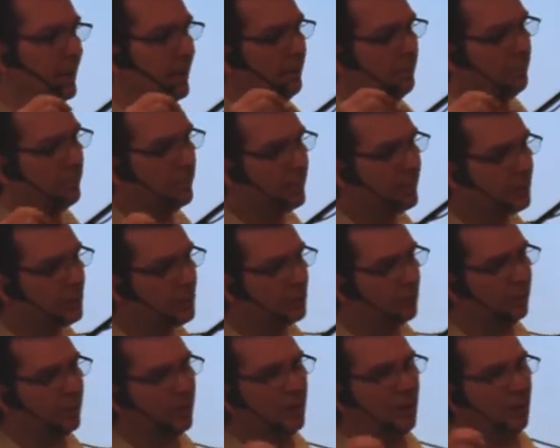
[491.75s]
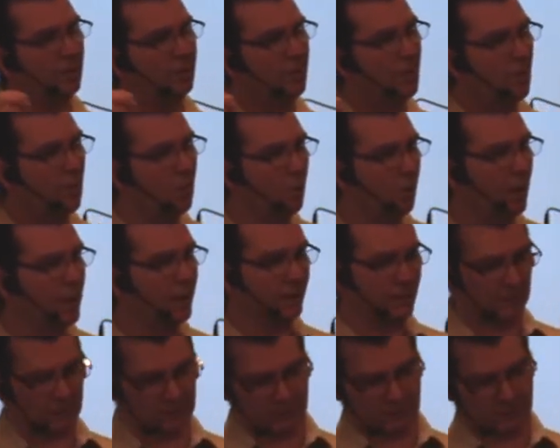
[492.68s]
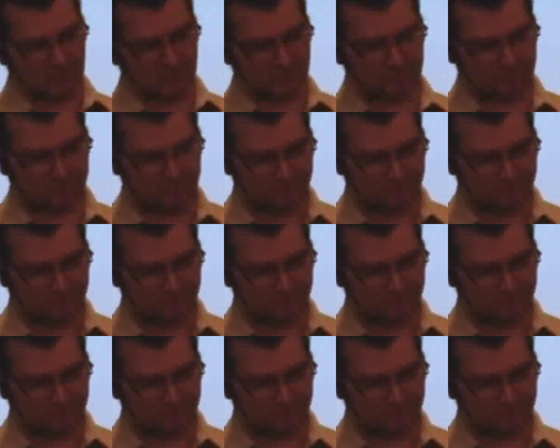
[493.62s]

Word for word: and ministry of Christ?